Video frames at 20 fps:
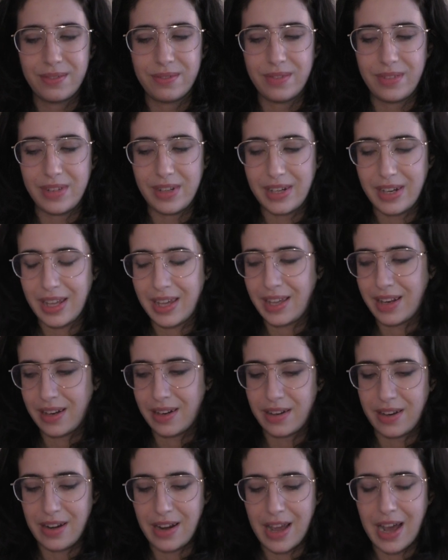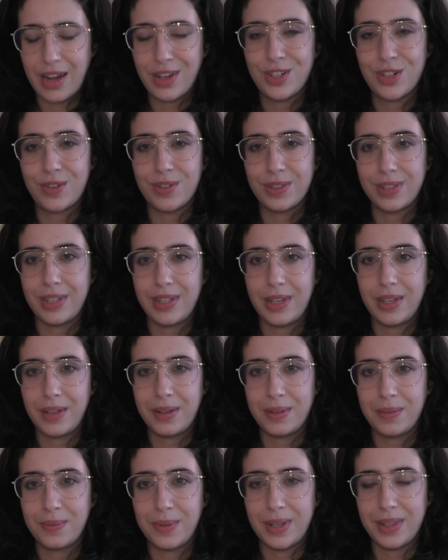knit naturally
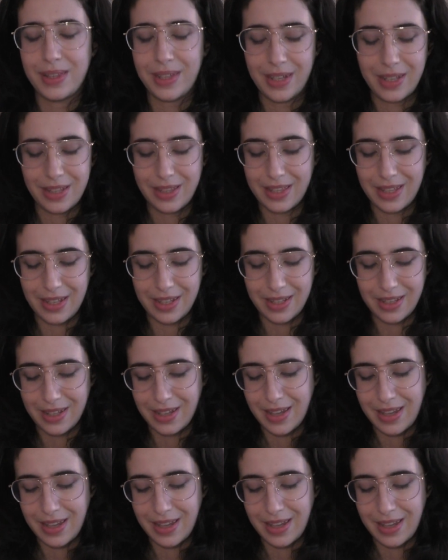with it that